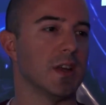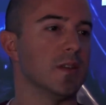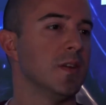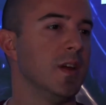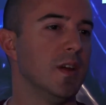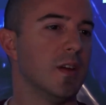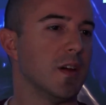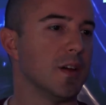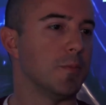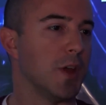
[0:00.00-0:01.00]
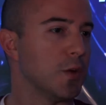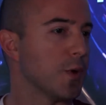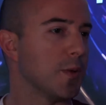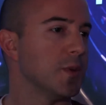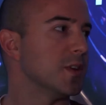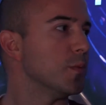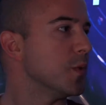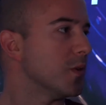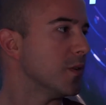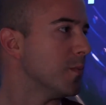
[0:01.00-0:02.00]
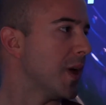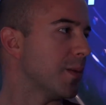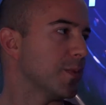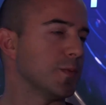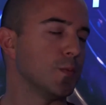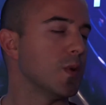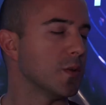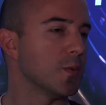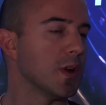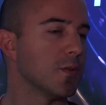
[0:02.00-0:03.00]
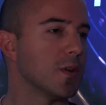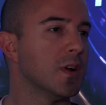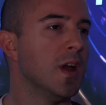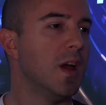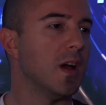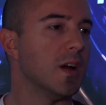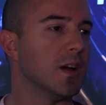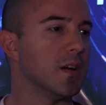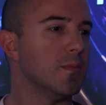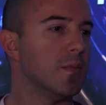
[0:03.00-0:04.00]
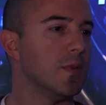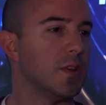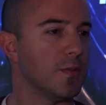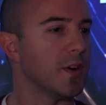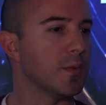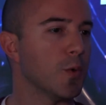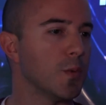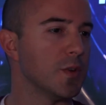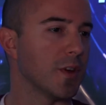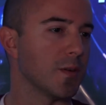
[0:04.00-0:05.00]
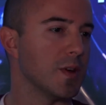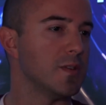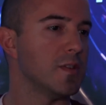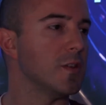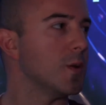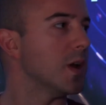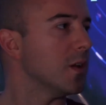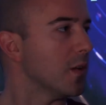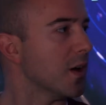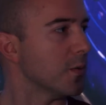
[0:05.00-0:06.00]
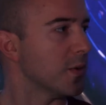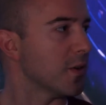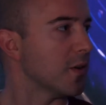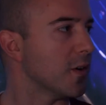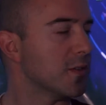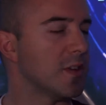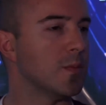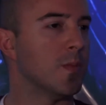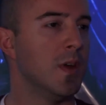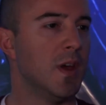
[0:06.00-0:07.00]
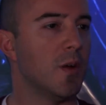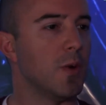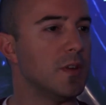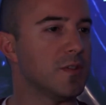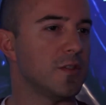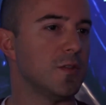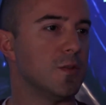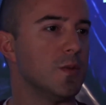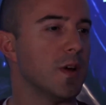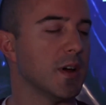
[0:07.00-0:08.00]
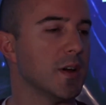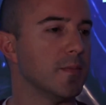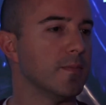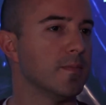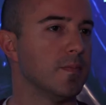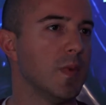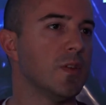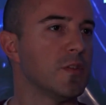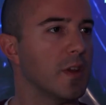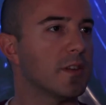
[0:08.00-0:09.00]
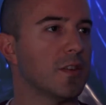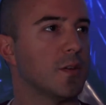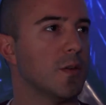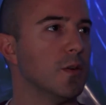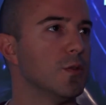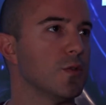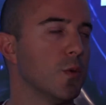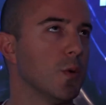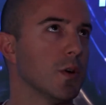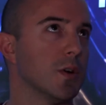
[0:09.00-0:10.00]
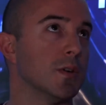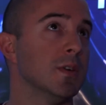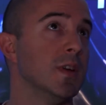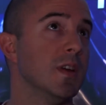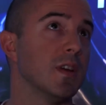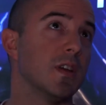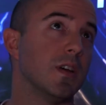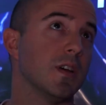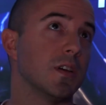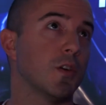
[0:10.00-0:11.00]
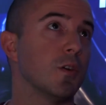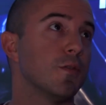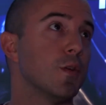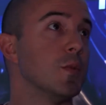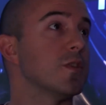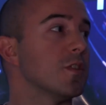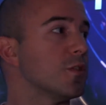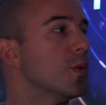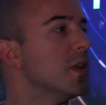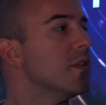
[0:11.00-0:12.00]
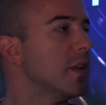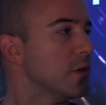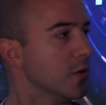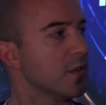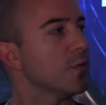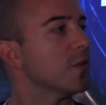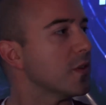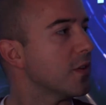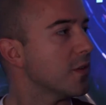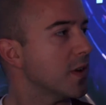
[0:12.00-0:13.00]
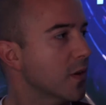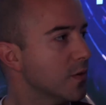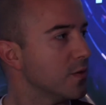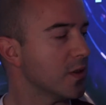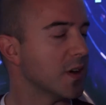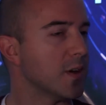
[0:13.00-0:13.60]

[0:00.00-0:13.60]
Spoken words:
and ARAMing in the middle of the map and whatever, it's very important. We talk about silhouette a lot with our art team, ways to select heroes or curve them in such a way that they look different than other heroes.